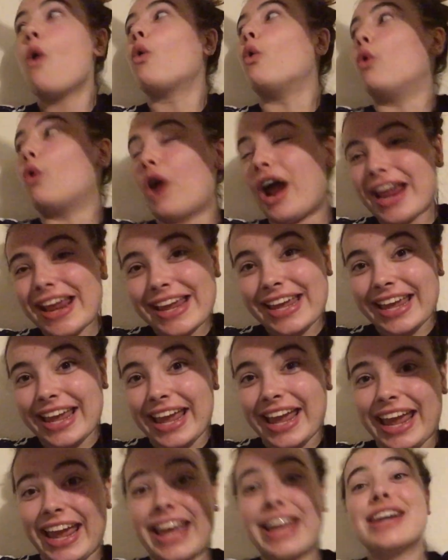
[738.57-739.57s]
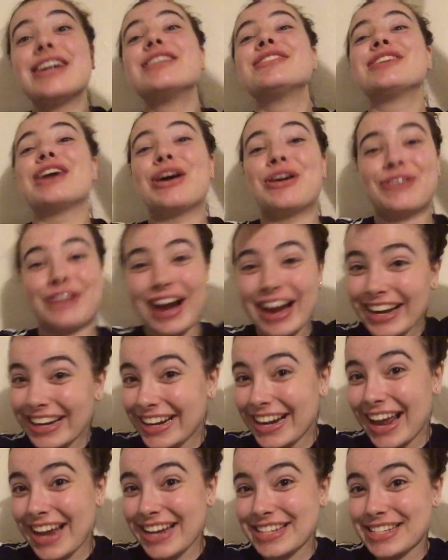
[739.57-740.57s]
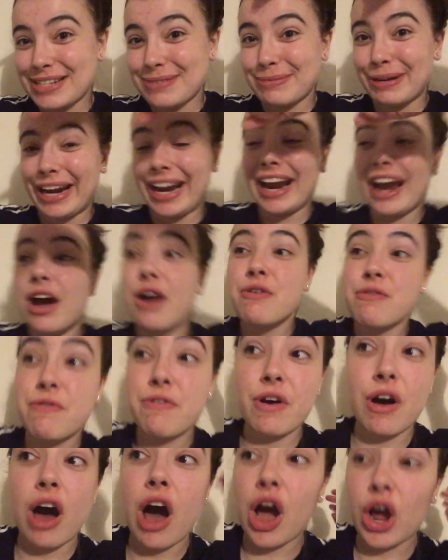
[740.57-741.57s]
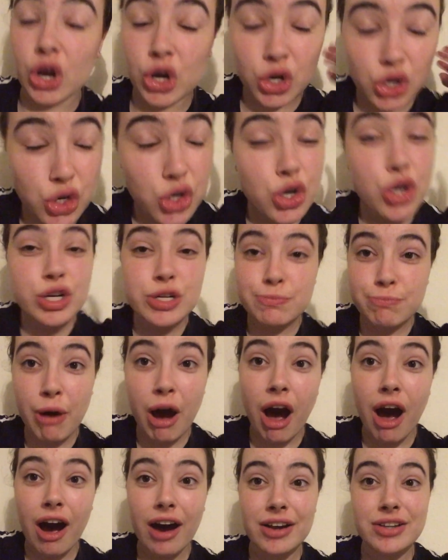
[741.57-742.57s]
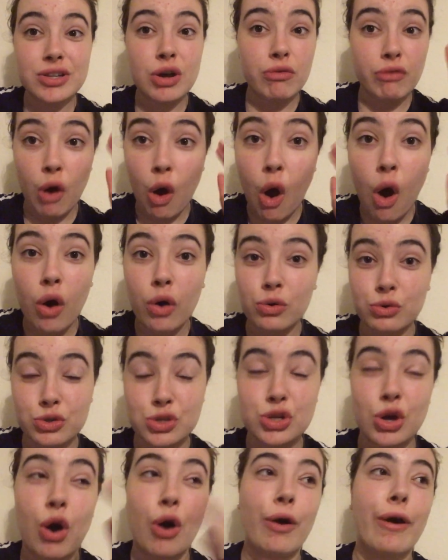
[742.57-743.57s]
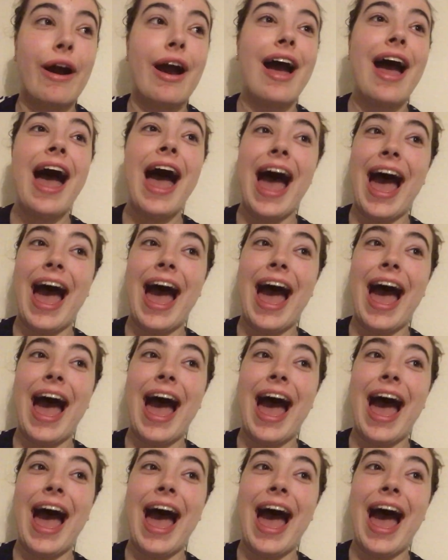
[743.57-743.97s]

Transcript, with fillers: Right here, directly next to me for a good part of a whole song.